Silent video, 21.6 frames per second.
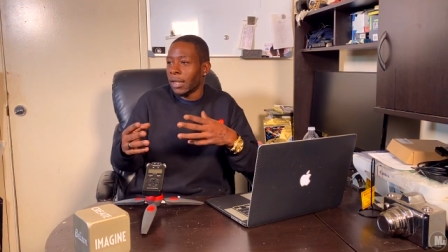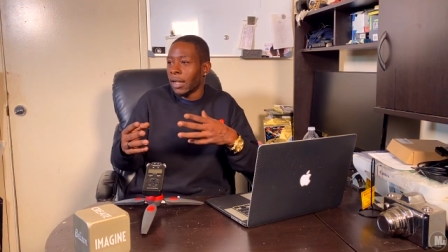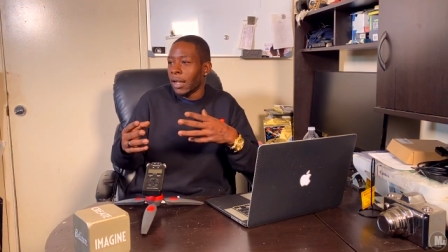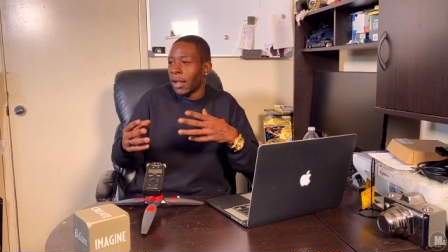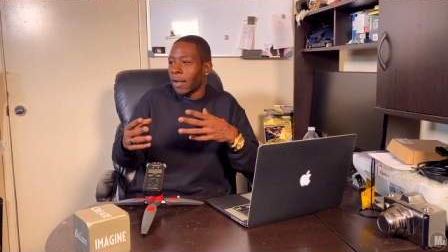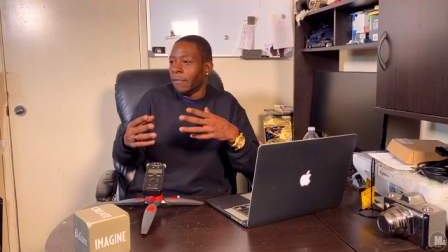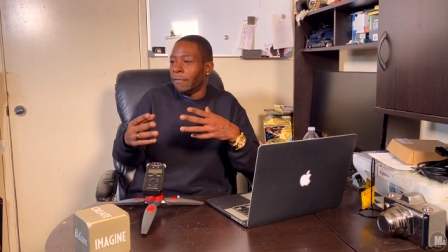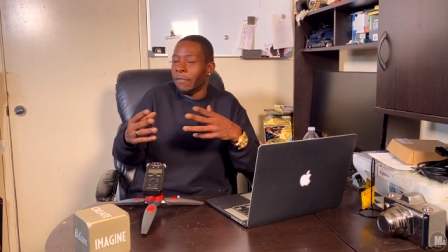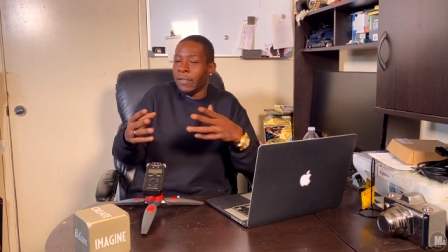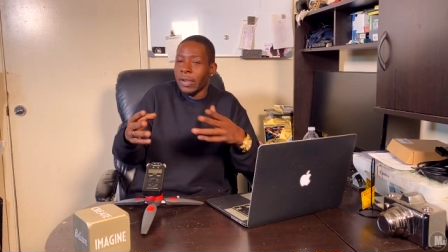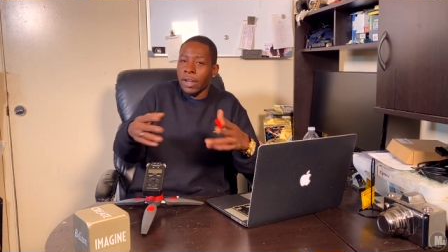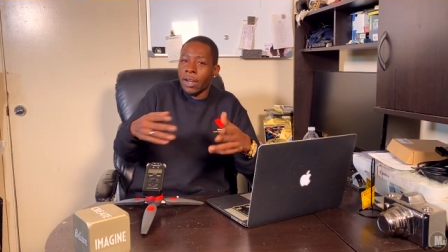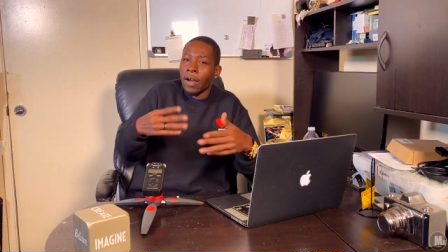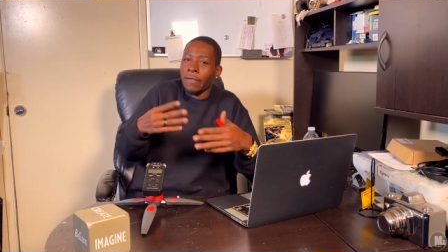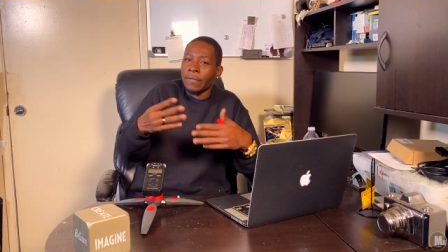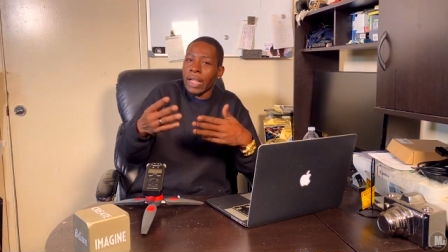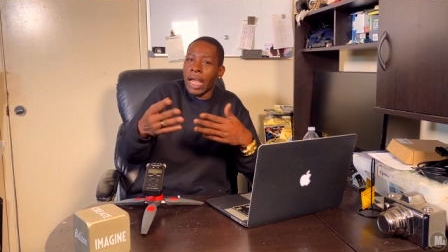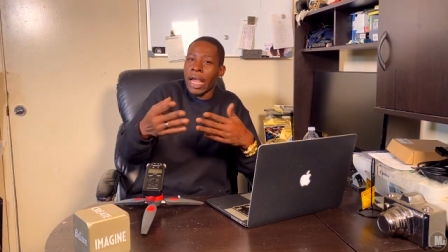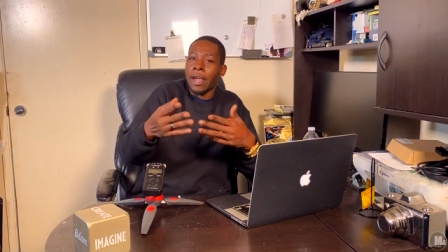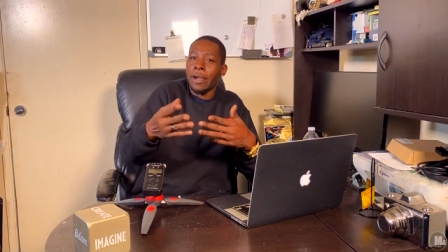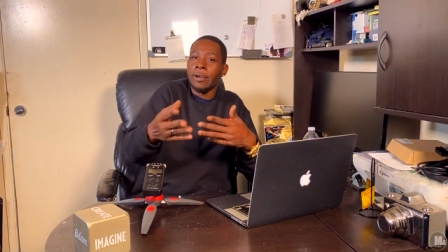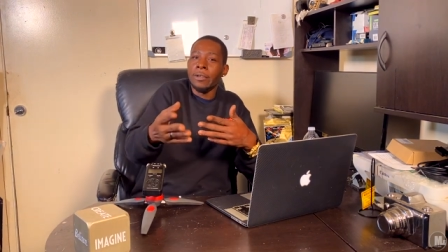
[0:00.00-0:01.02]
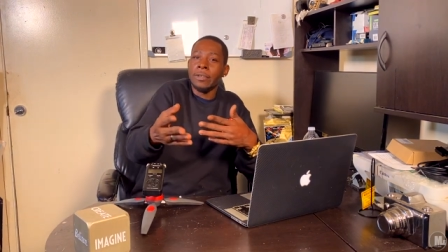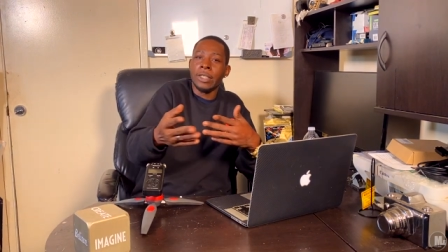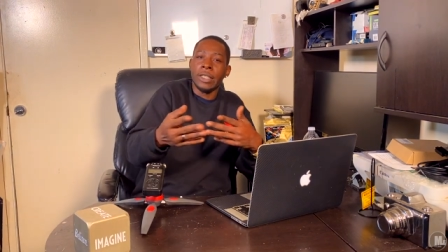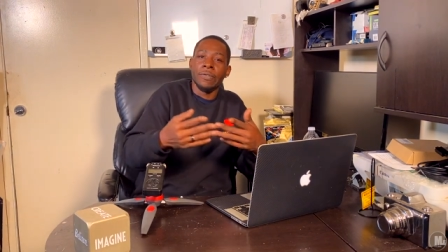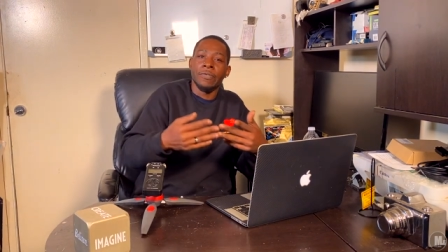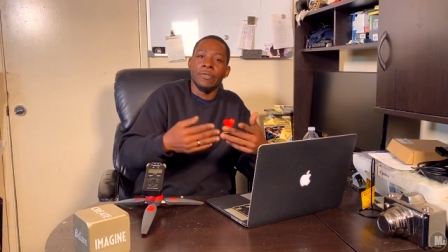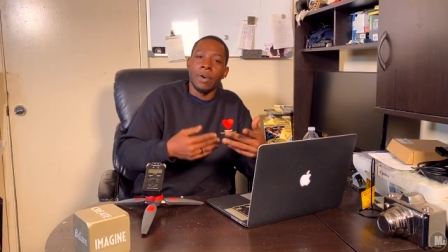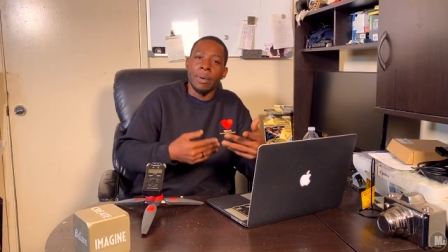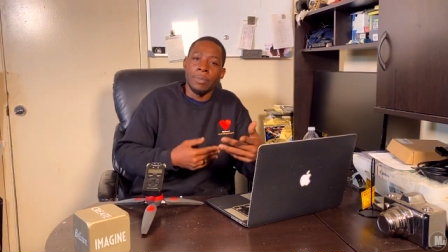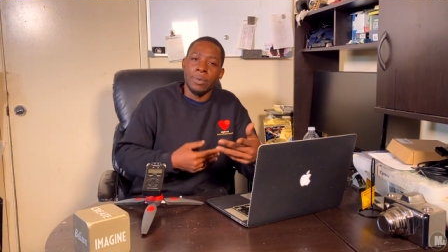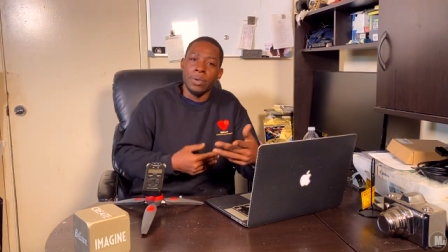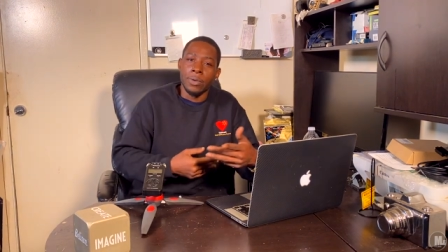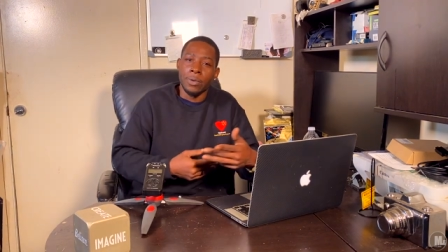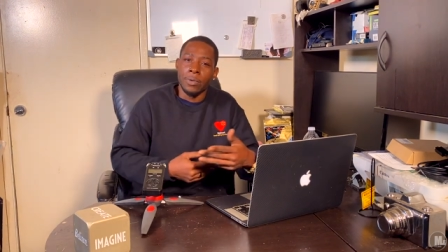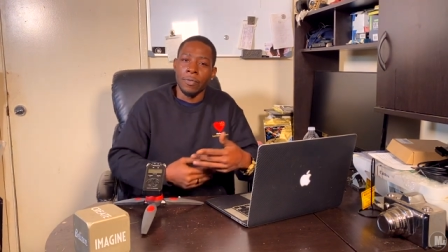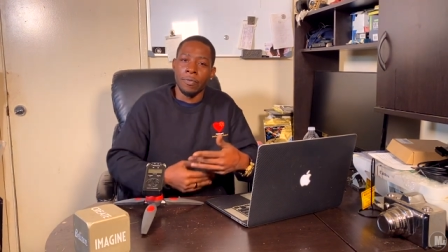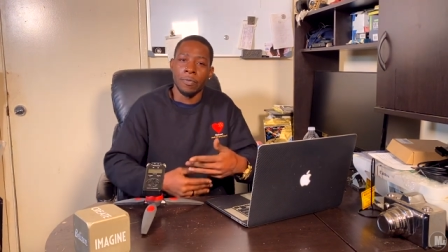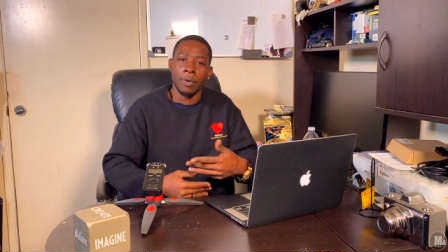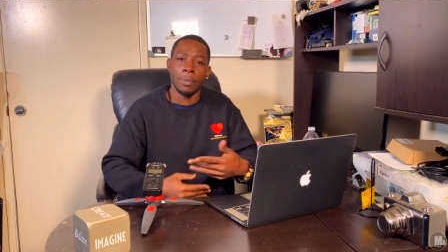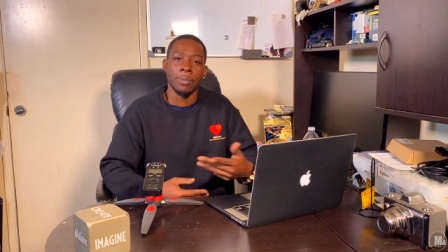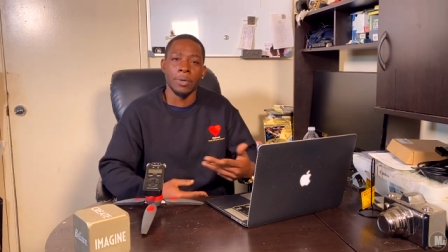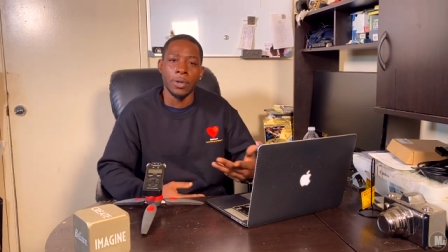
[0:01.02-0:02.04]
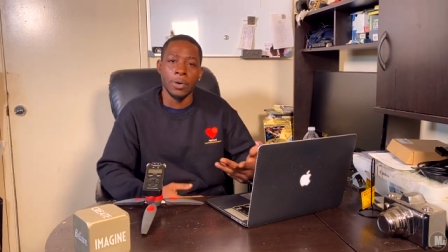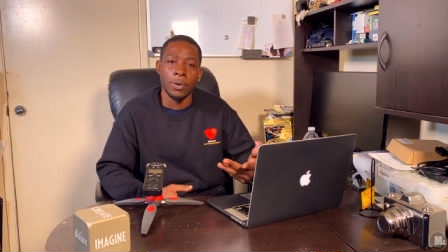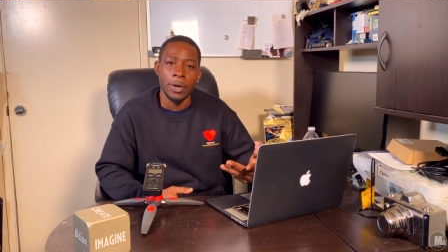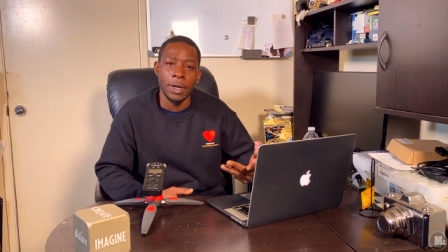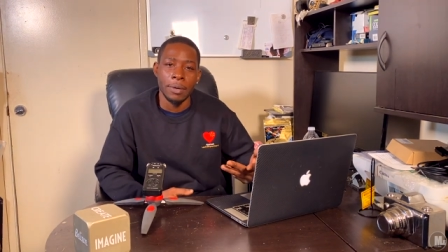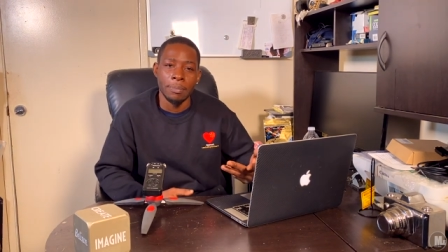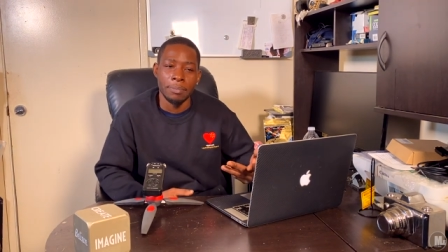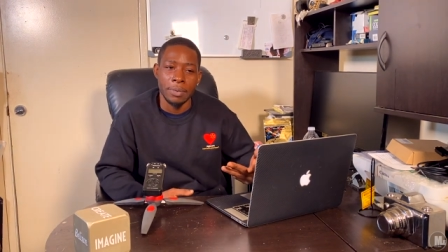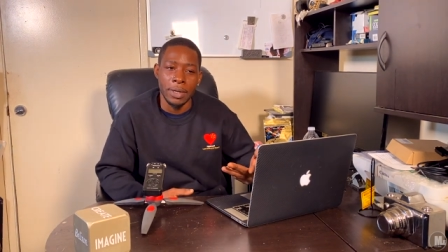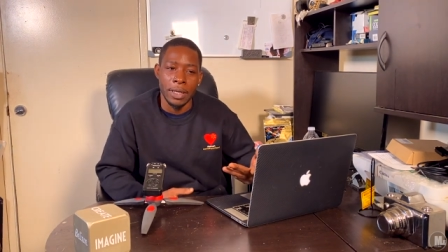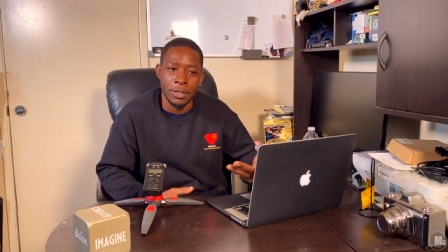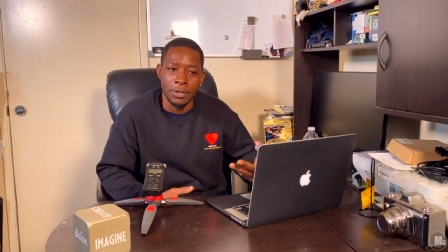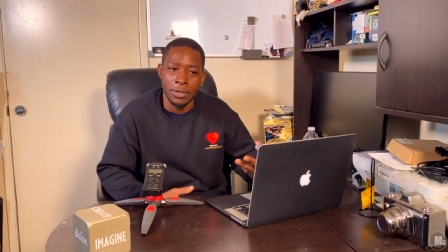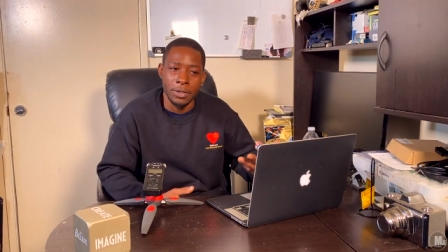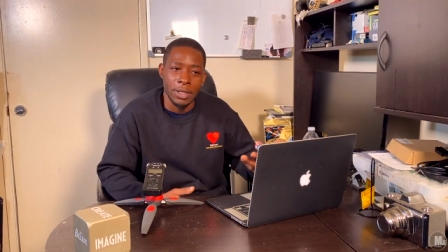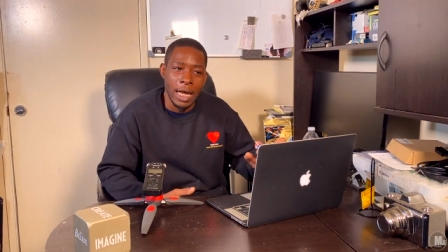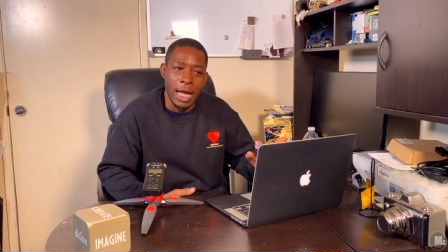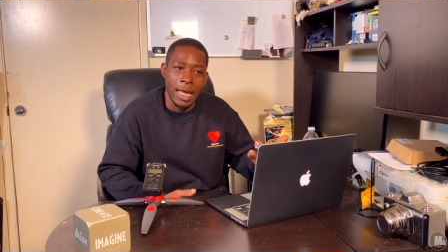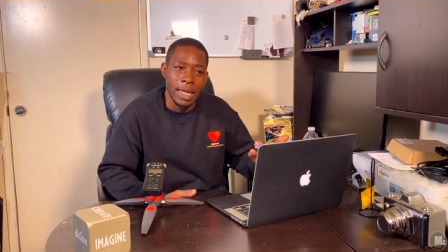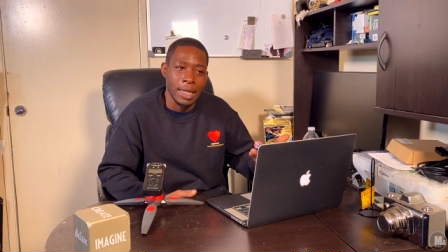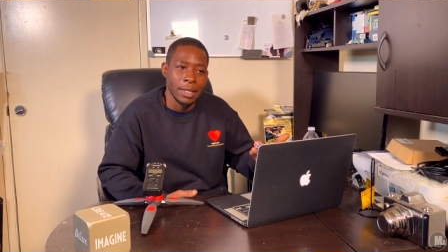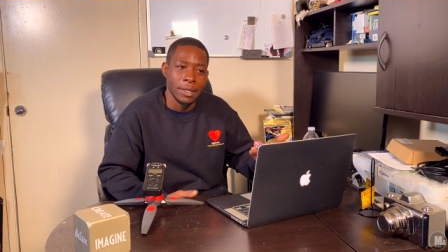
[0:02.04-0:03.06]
feed off that energy from you from doing, but you're not,